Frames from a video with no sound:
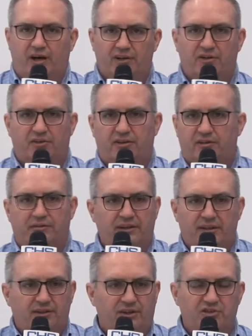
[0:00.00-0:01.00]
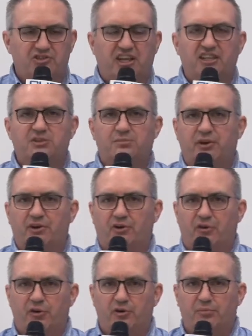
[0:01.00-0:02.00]
I know the, Shakespeare
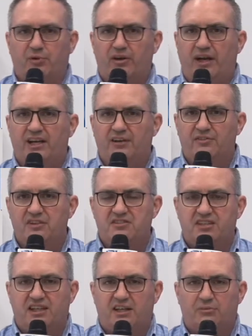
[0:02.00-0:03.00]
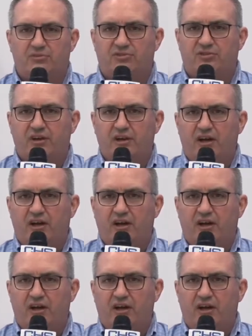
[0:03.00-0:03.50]
group, any of the teams.